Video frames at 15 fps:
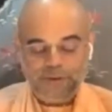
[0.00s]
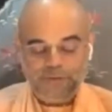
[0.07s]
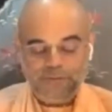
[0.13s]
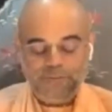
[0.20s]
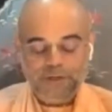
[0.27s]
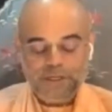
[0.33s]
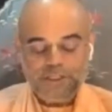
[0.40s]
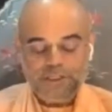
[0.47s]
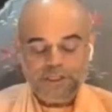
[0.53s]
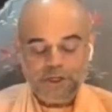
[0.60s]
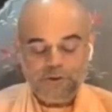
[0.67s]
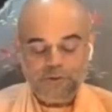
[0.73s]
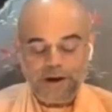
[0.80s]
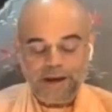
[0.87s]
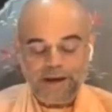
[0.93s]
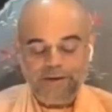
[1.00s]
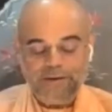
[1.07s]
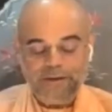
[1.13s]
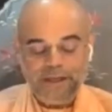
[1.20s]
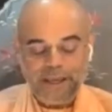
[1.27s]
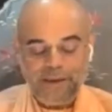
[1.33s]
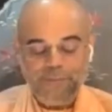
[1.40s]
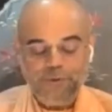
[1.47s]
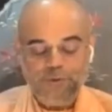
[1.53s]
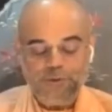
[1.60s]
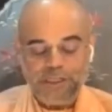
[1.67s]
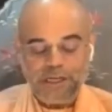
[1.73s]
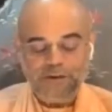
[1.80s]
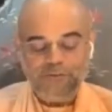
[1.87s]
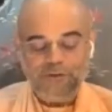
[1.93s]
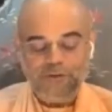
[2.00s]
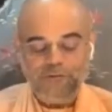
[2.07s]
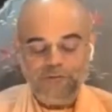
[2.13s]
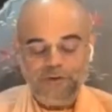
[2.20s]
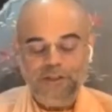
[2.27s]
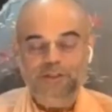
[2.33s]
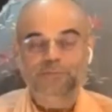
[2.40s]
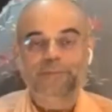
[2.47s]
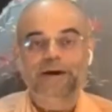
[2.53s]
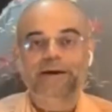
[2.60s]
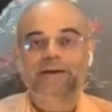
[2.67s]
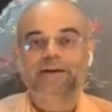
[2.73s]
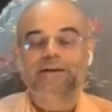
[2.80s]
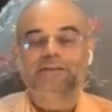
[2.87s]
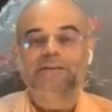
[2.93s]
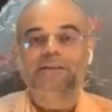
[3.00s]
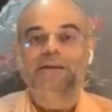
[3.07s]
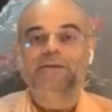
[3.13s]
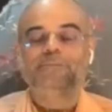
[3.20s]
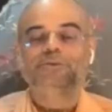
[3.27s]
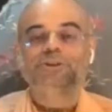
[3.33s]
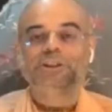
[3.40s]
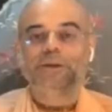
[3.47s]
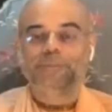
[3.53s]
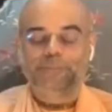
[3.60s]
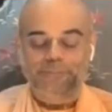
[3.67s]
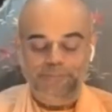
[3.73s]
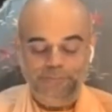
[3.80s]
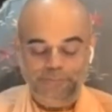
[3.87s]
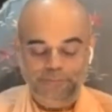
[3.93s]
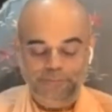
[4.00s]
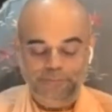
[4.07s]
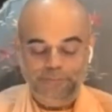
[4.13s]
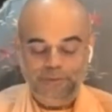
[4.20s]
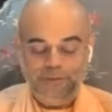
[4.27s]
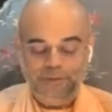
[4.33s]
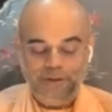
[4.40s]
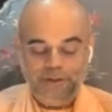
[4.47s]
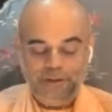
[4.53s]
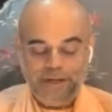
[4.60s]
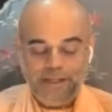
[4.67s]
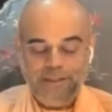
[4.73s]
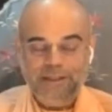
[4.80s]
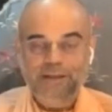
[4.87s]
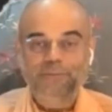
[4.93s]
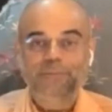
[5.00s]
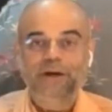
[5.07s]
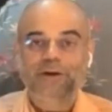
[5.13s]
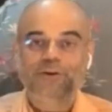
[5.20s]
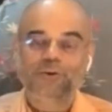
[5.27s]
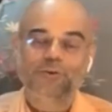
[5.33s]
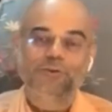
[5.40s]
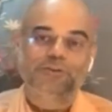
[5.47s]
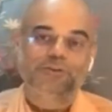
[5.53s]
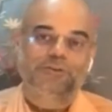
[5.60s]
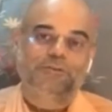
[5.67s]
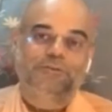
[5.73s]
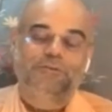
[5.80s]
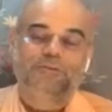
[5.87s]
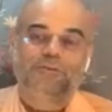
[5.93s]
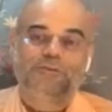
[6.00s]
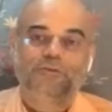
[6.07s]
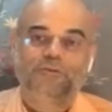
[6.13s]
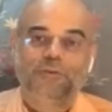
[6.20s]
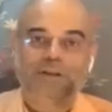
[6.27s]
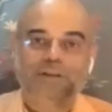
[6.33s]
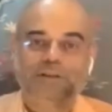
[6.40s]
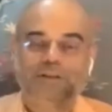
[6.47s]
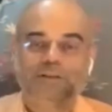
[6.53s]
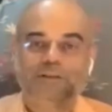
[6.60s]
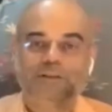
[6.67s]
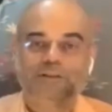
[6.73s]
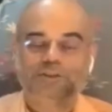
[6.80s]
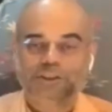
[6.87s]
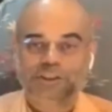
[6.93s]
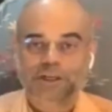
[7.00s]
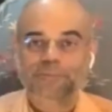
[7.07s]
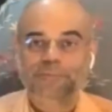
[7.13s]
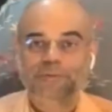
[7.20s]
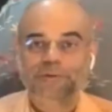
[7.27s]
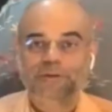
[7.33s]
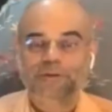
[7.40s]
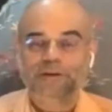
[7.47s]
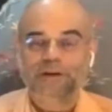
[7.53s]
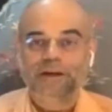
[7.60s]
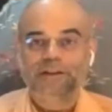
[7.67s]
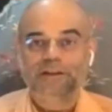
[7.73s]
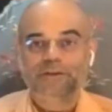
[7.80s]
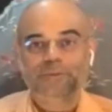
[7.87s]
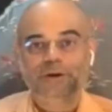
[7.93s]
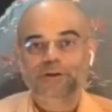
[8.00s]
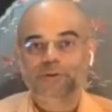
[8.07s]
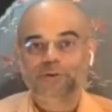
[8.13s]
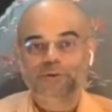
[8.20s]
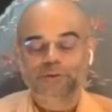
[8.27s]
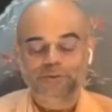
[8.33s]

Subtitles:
which required him to travel first by a steamship and then by road. First ship and then by road.